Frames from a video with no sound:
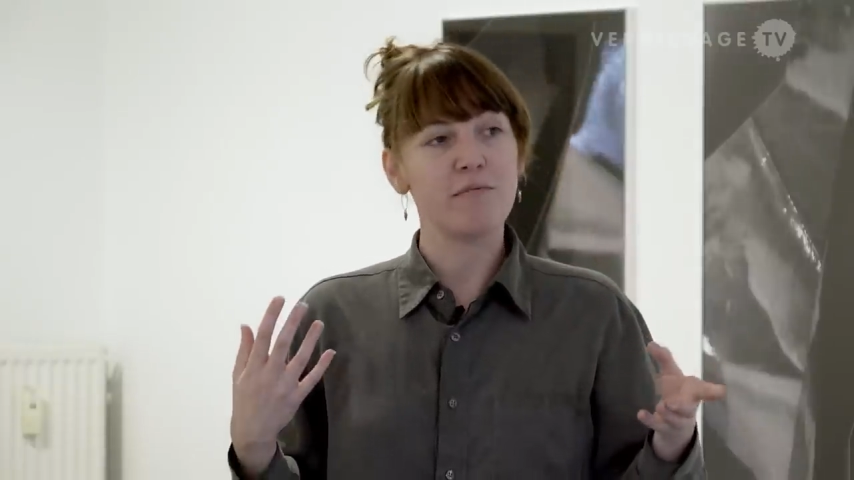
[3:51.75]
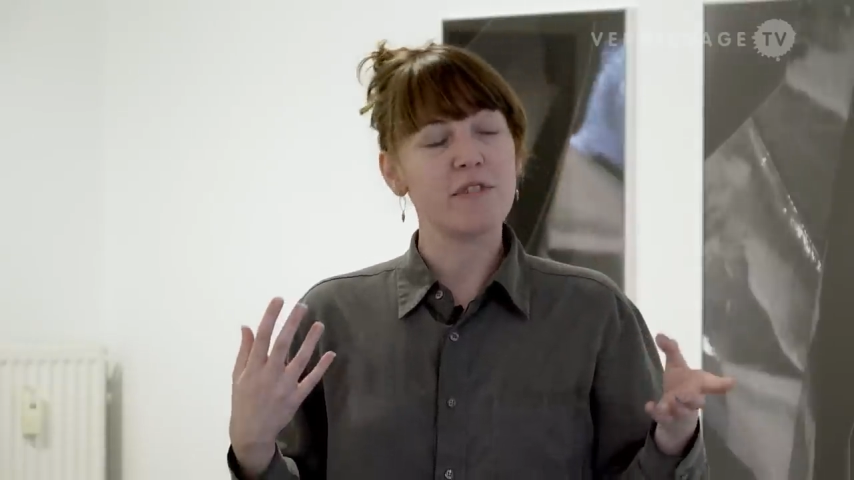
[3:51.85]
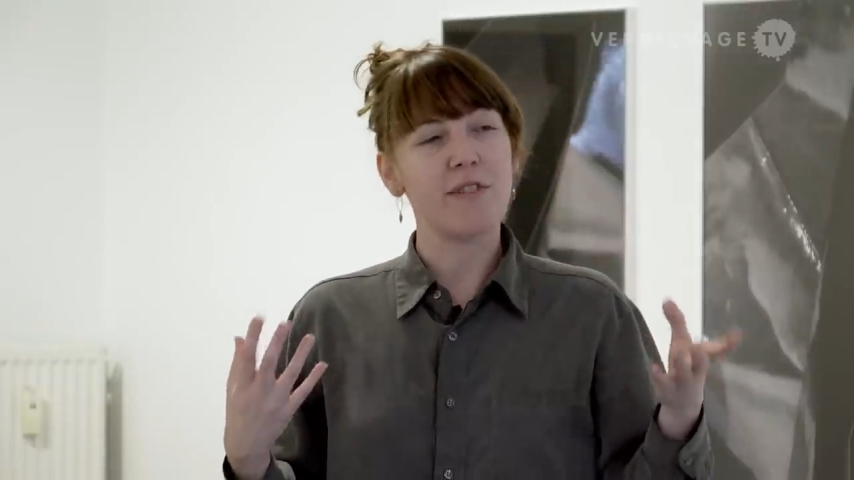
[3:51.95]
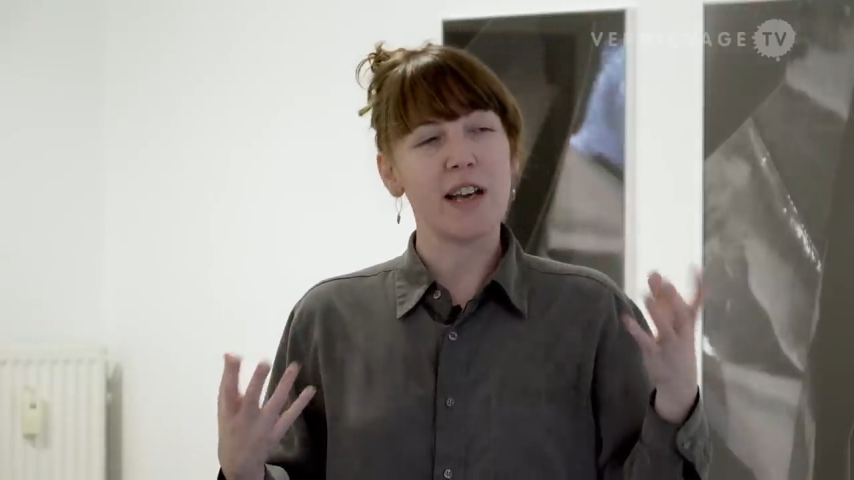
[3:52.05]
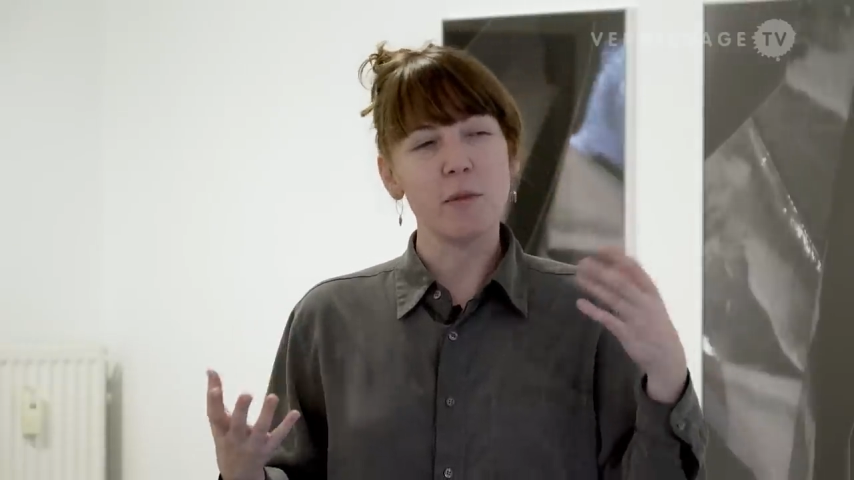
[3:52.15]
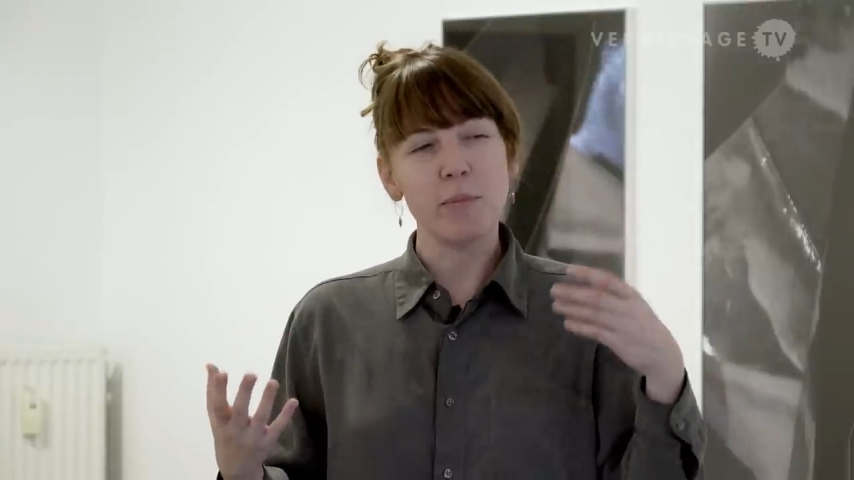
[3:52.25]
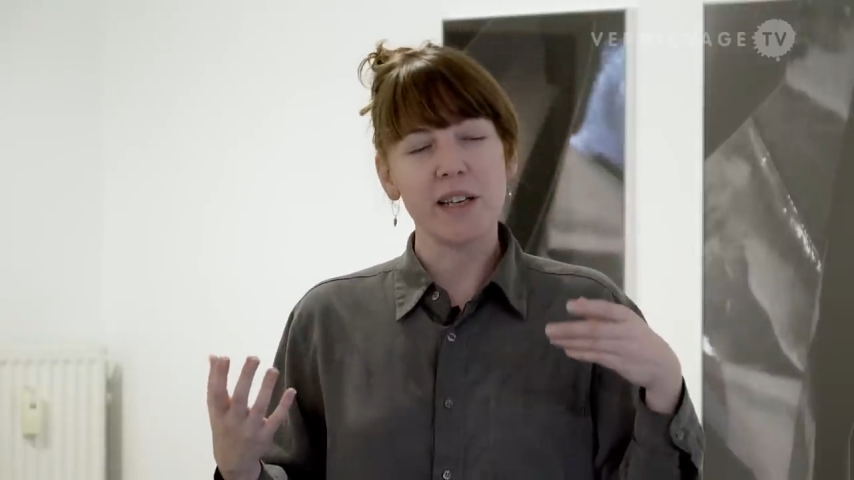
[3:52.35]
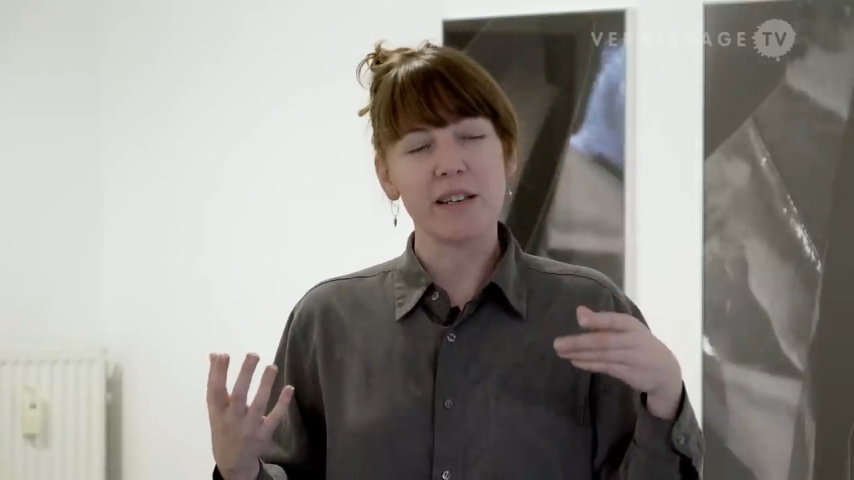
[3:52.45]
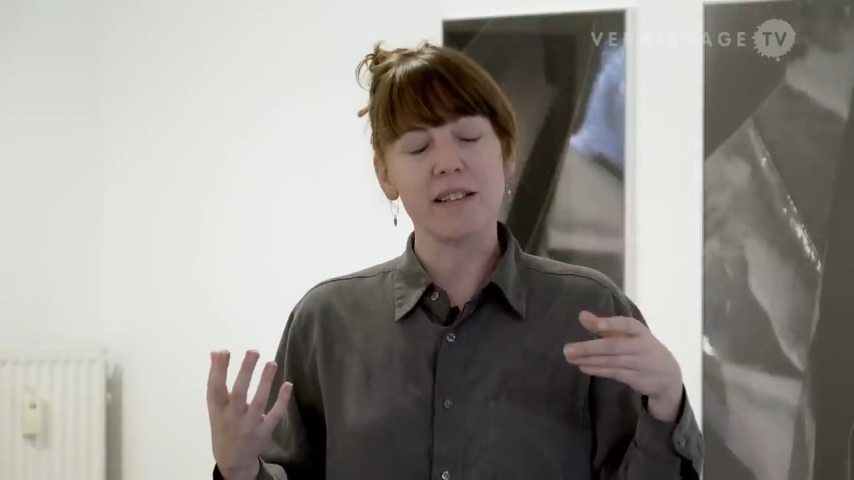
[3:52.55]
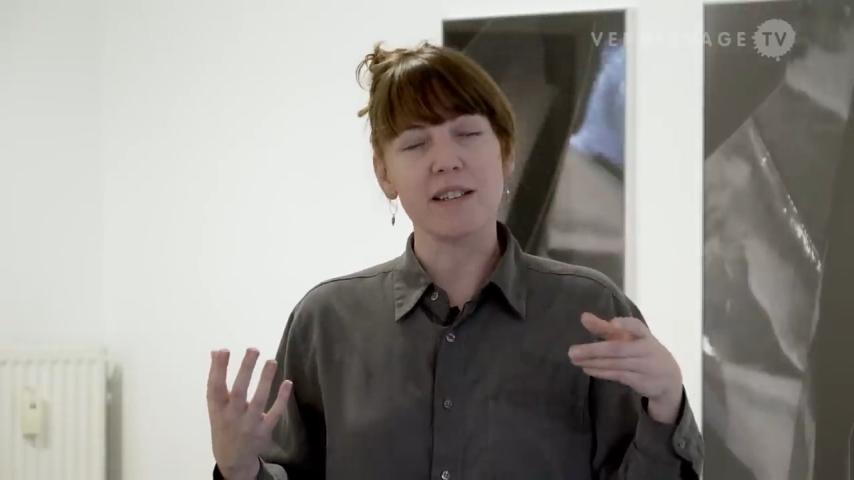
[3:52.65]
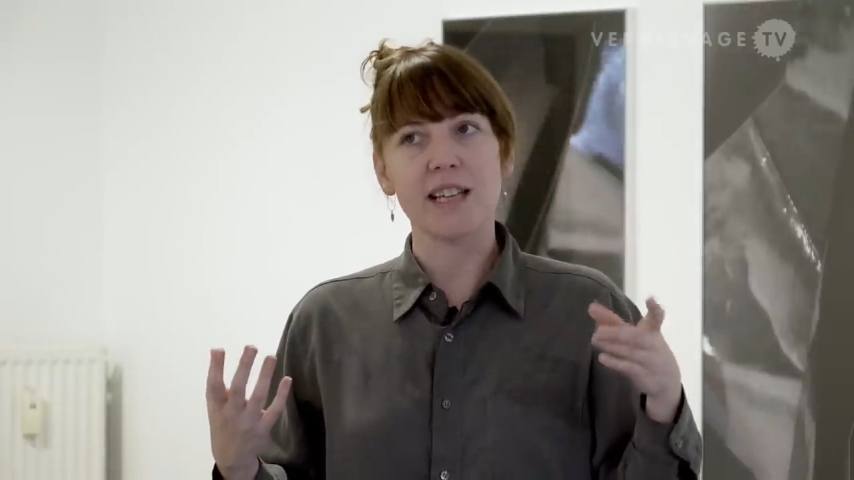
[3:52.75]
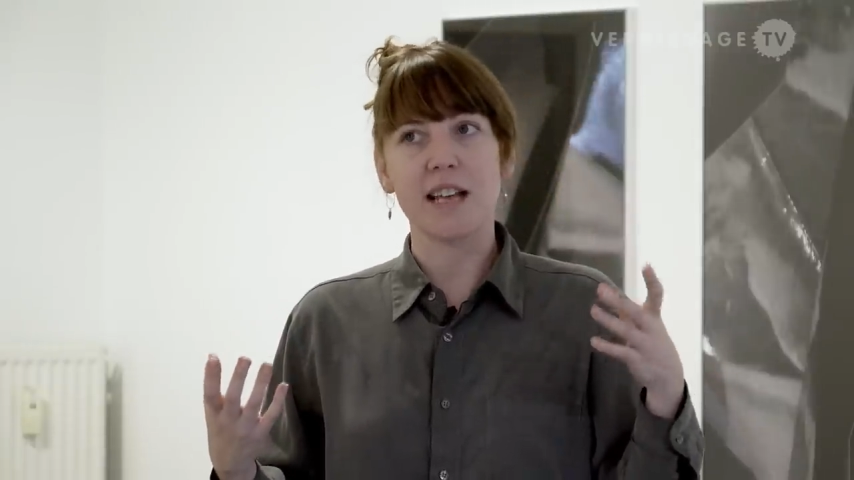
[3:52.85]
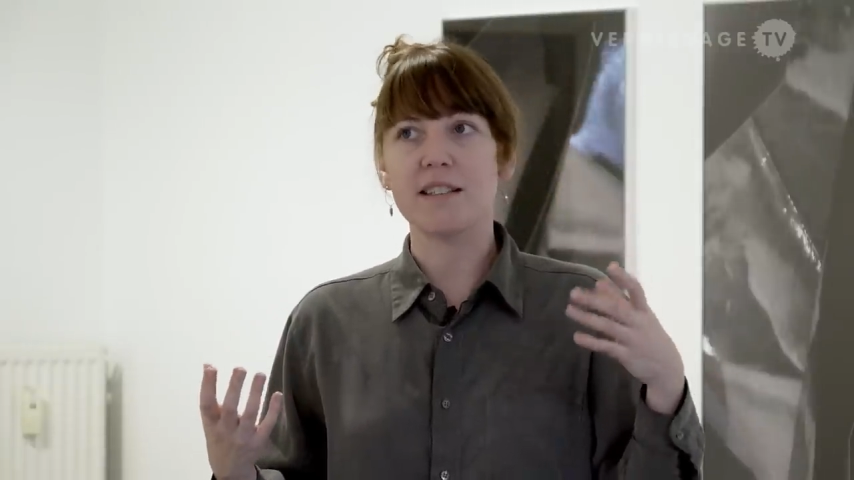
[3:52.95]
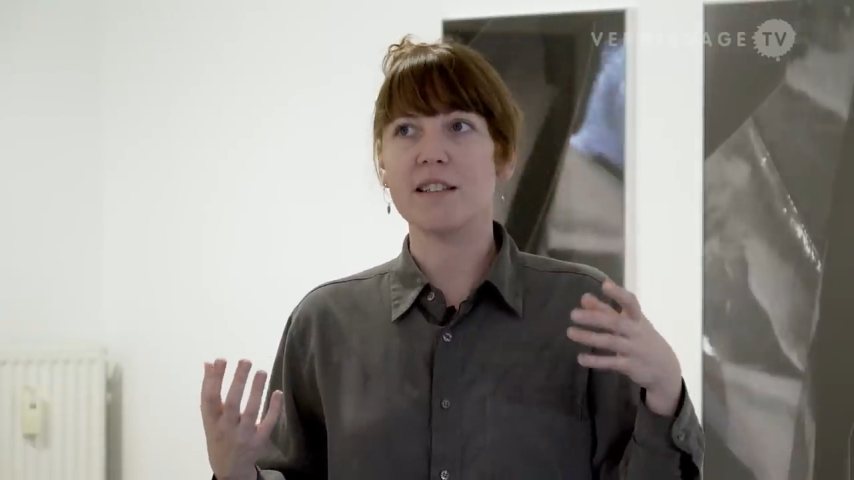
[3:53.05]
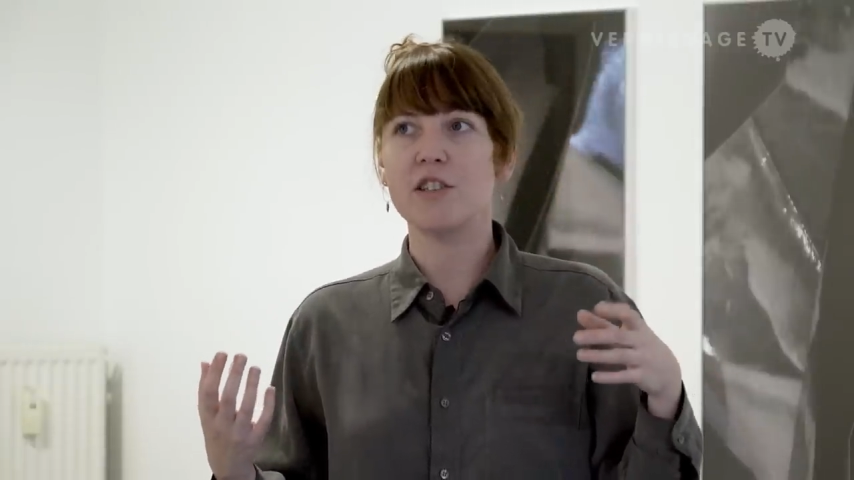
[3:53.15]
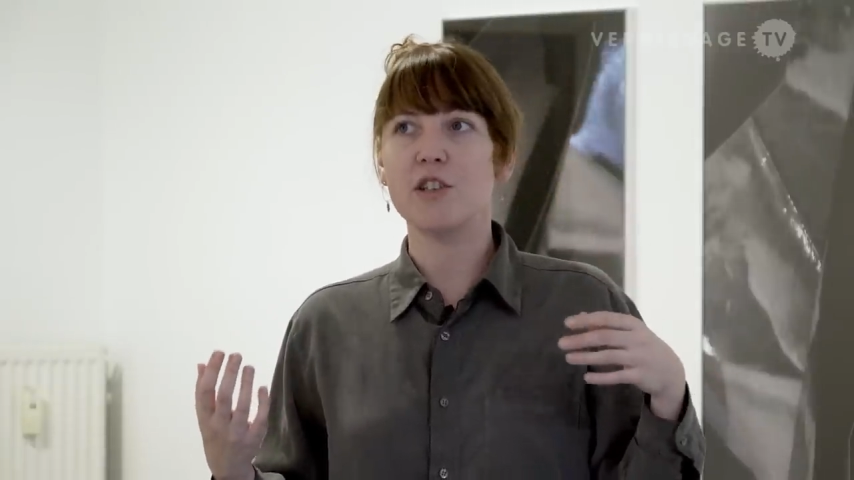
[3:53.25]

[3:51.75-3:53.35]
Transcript: developing in a sense